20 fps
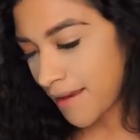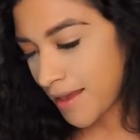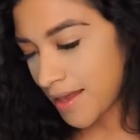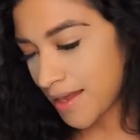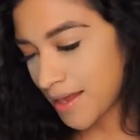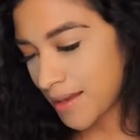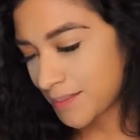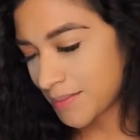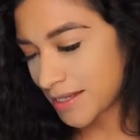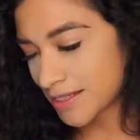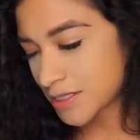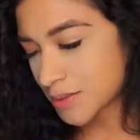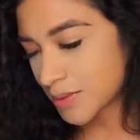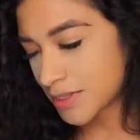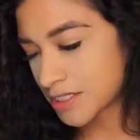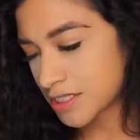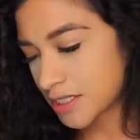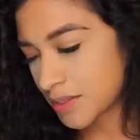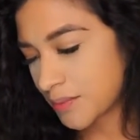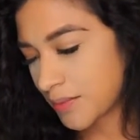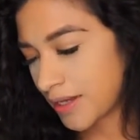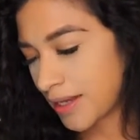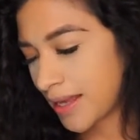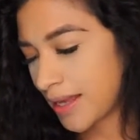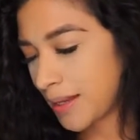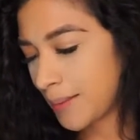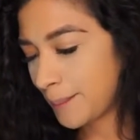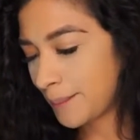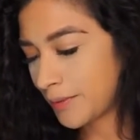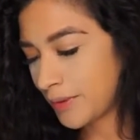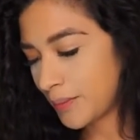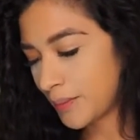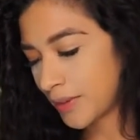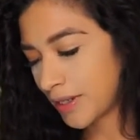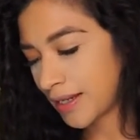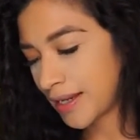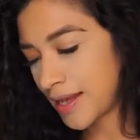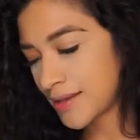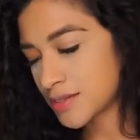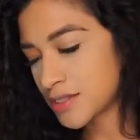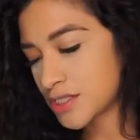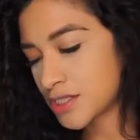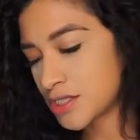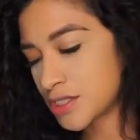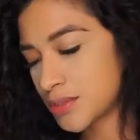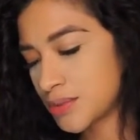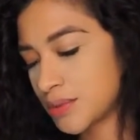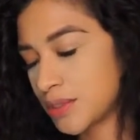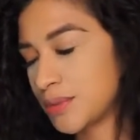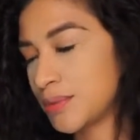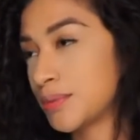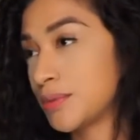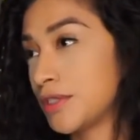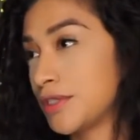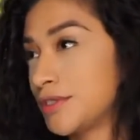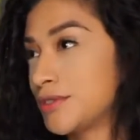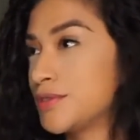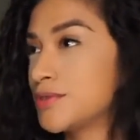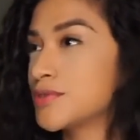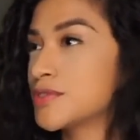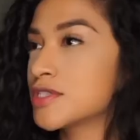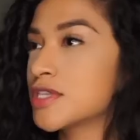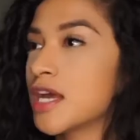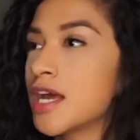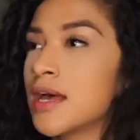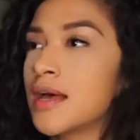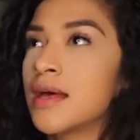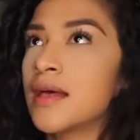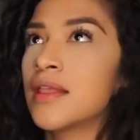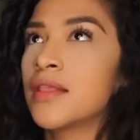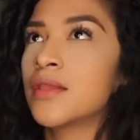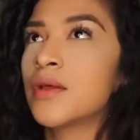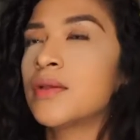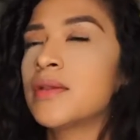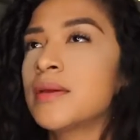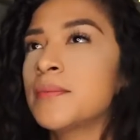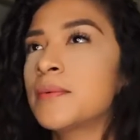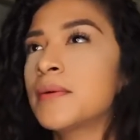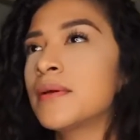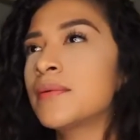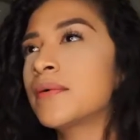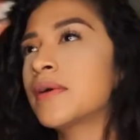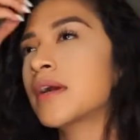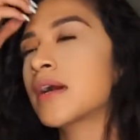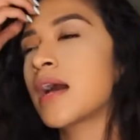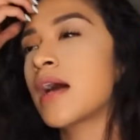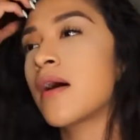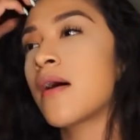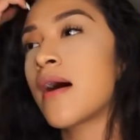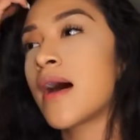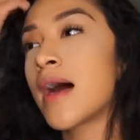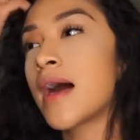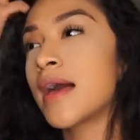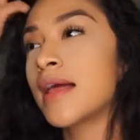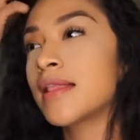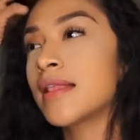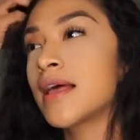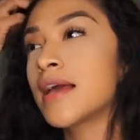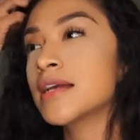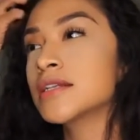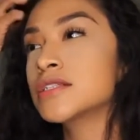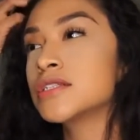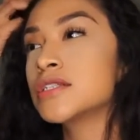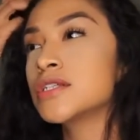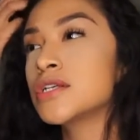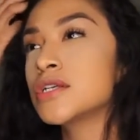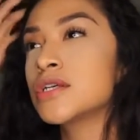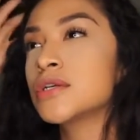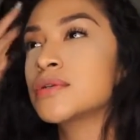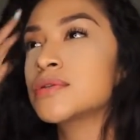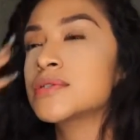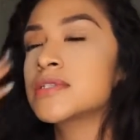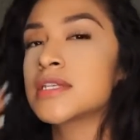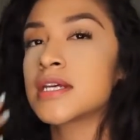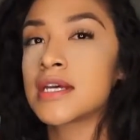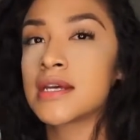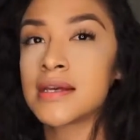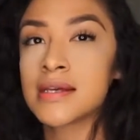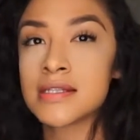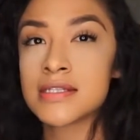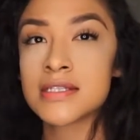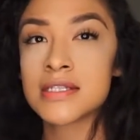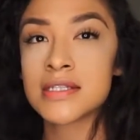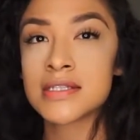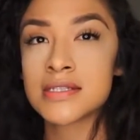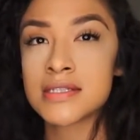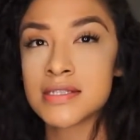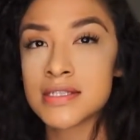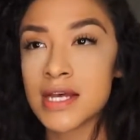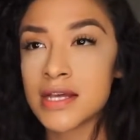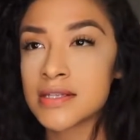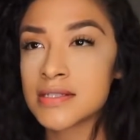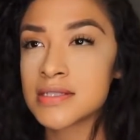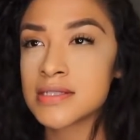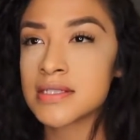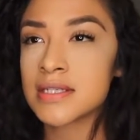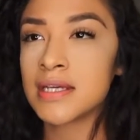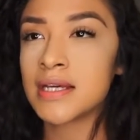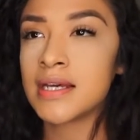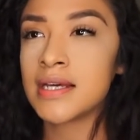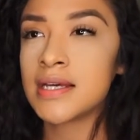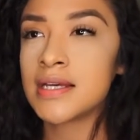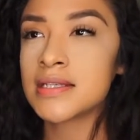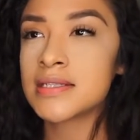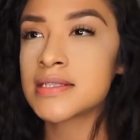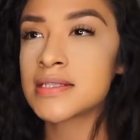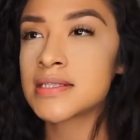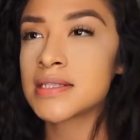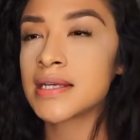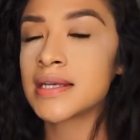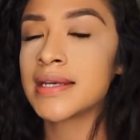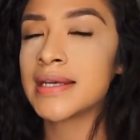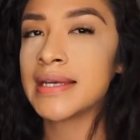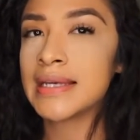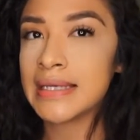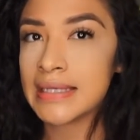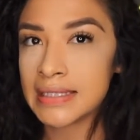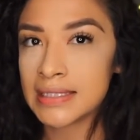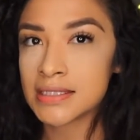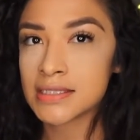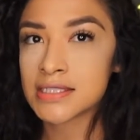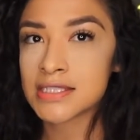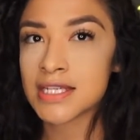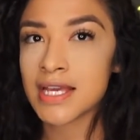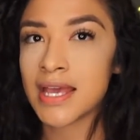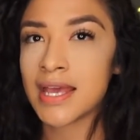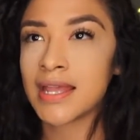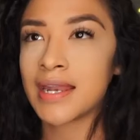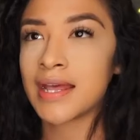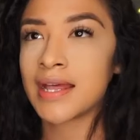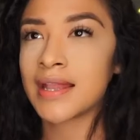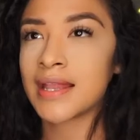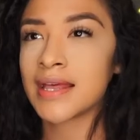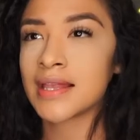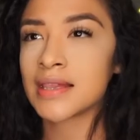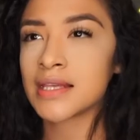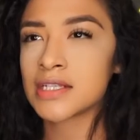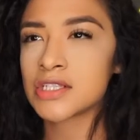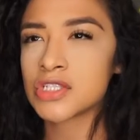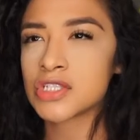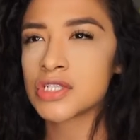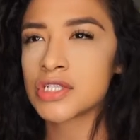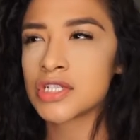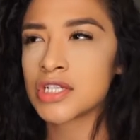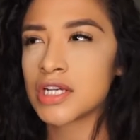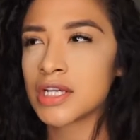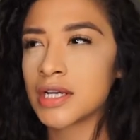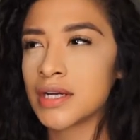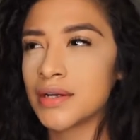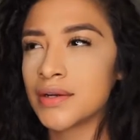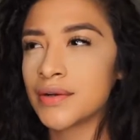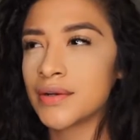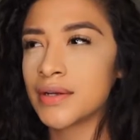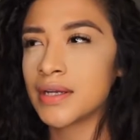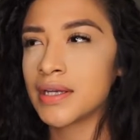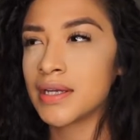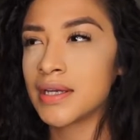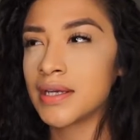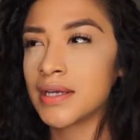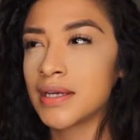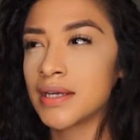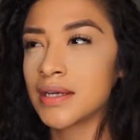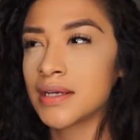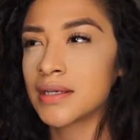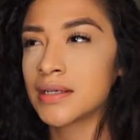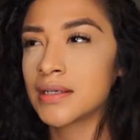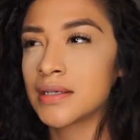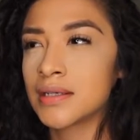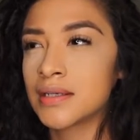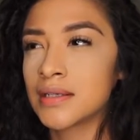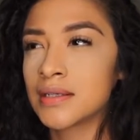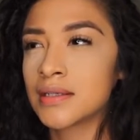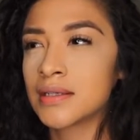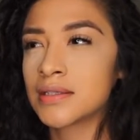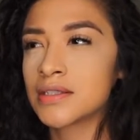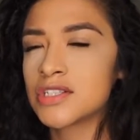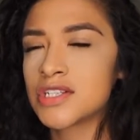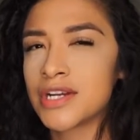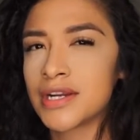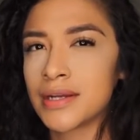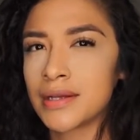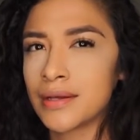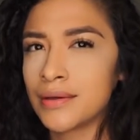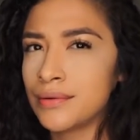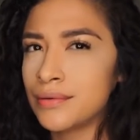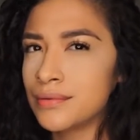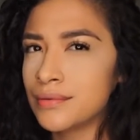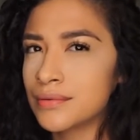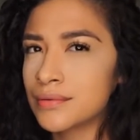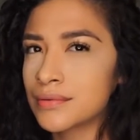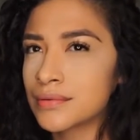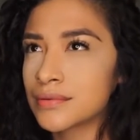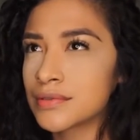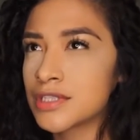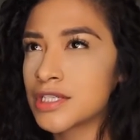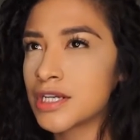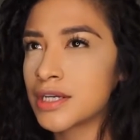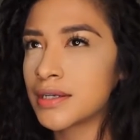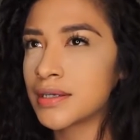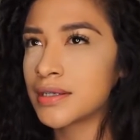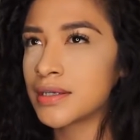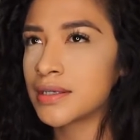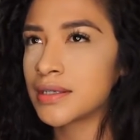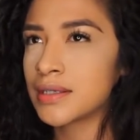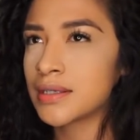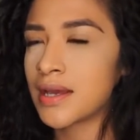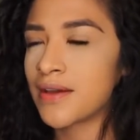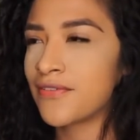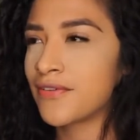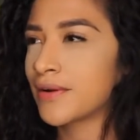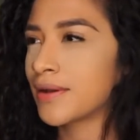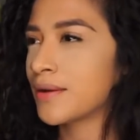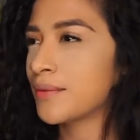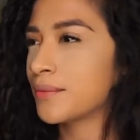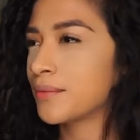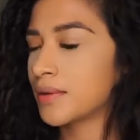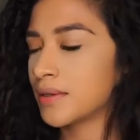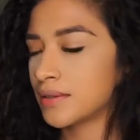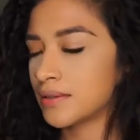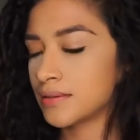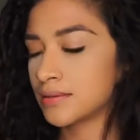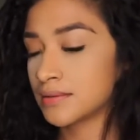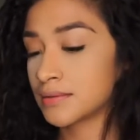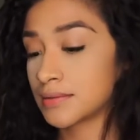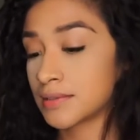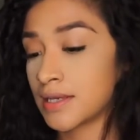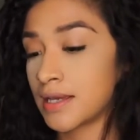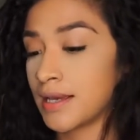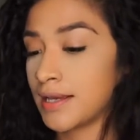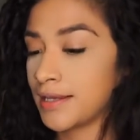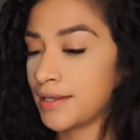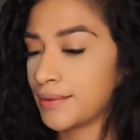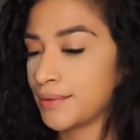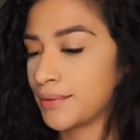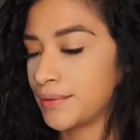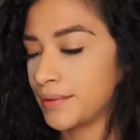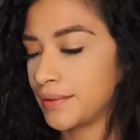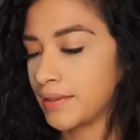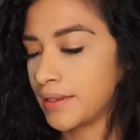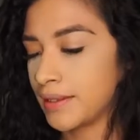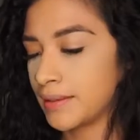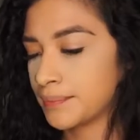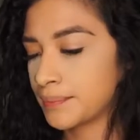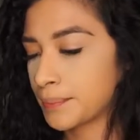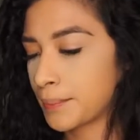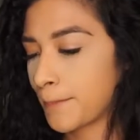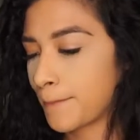Next question. What kind of pre-workouts do you use? The only pre-workout I like to use is the Celsius Heat, and I like the cherry Coke? I forget what. I can Google it.